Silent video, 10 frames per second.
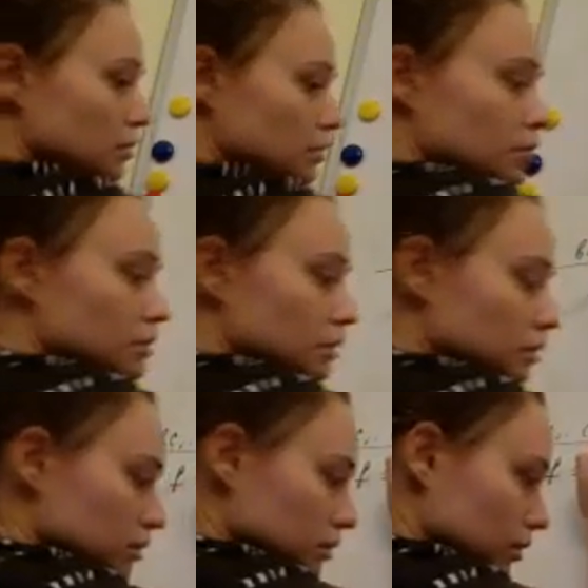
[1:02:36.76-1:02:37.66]

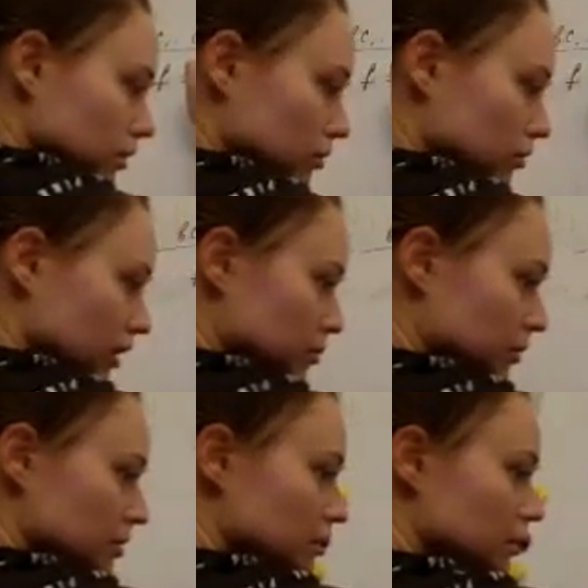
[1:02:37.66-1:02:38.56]
total
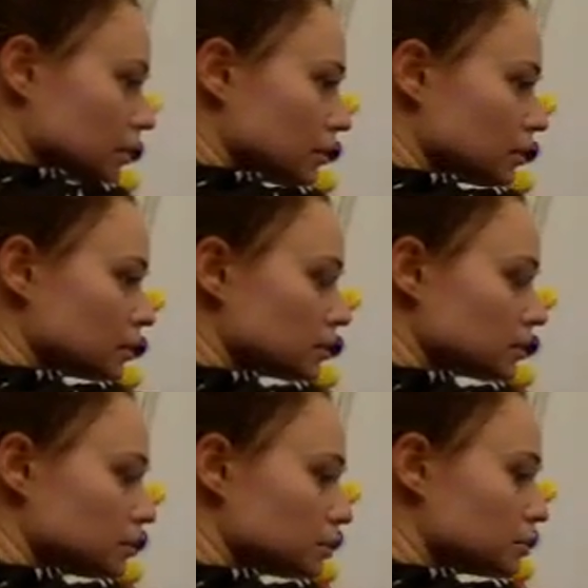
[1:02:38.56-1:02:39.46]
investment is
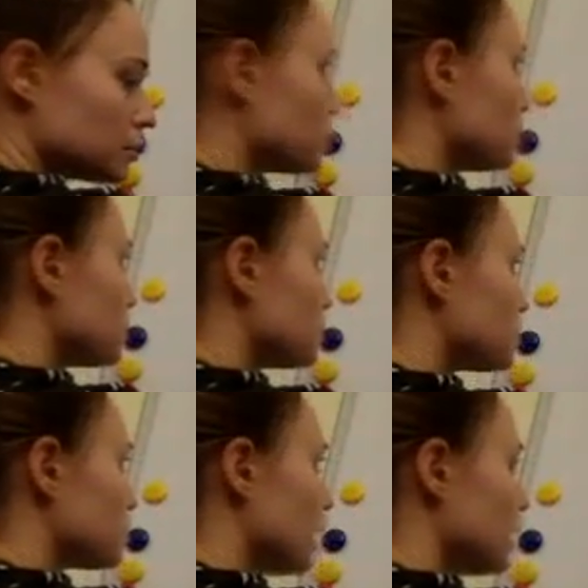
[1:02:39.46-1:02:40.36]
equal to
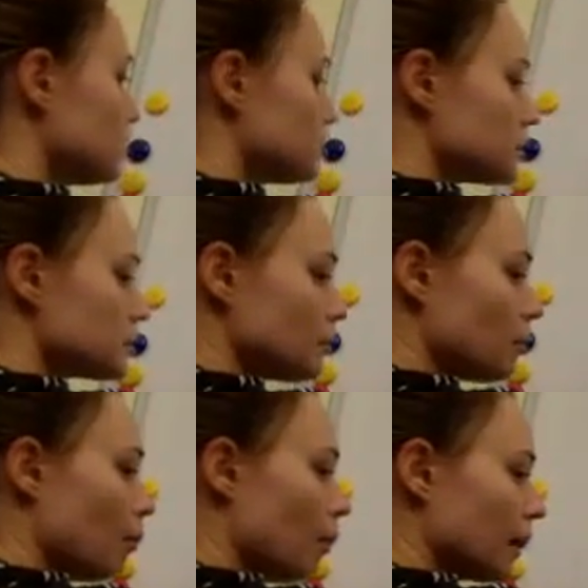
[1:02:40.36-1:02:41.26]
200
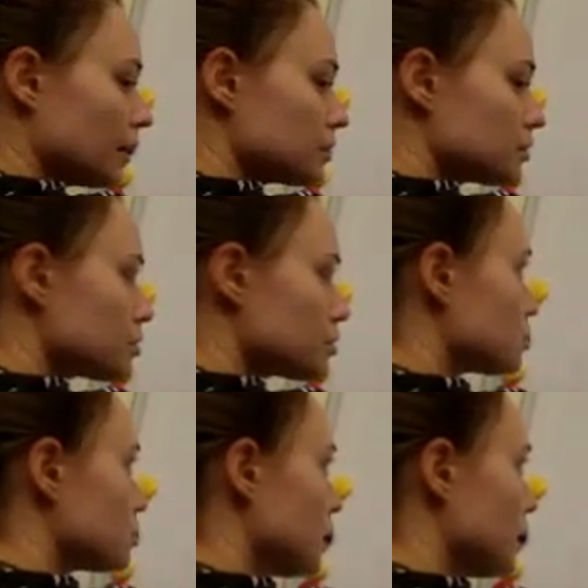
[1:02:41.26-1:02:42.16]
minus
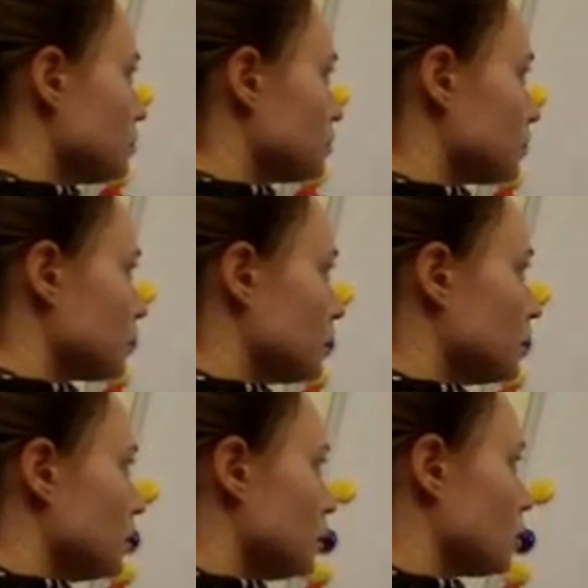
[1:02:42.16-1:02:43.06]
2F
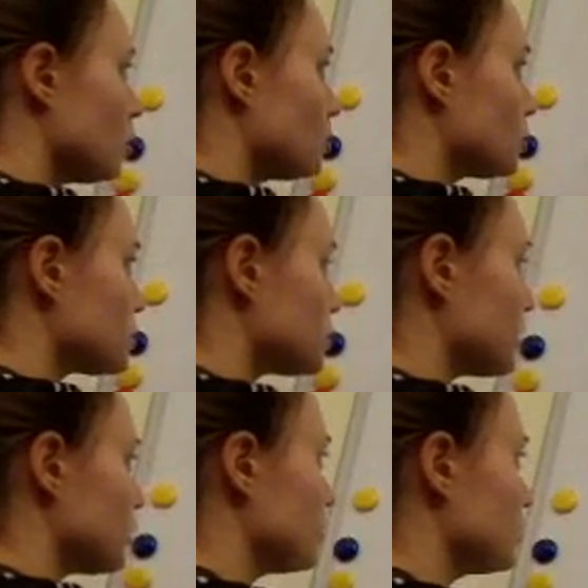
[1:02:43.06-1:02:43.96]
over
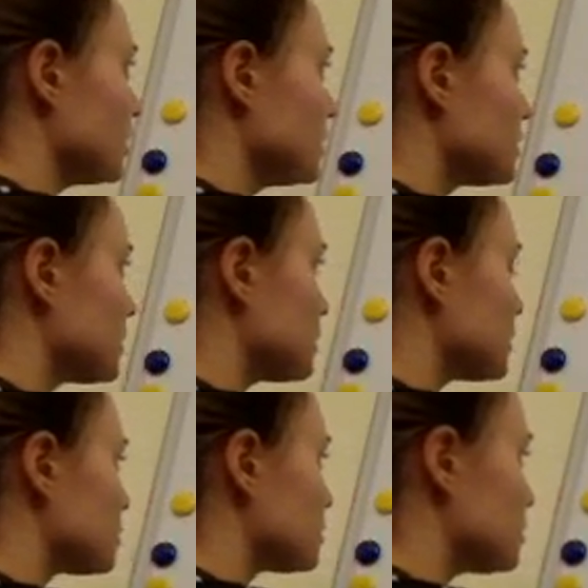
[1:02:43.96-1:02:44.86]
3. Yes,
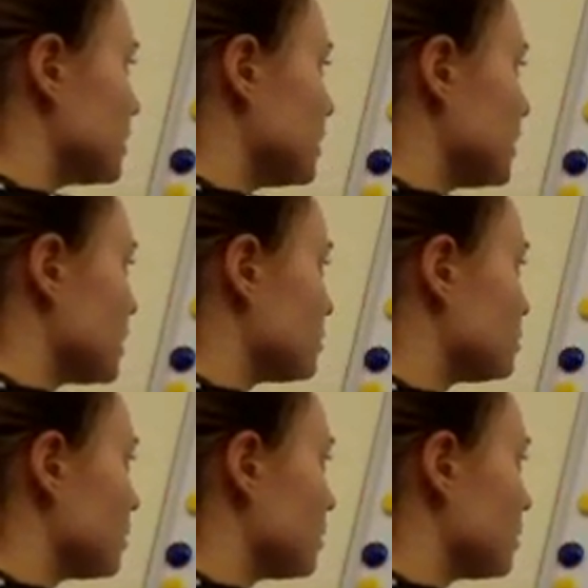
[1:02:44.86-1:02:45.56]
so 3F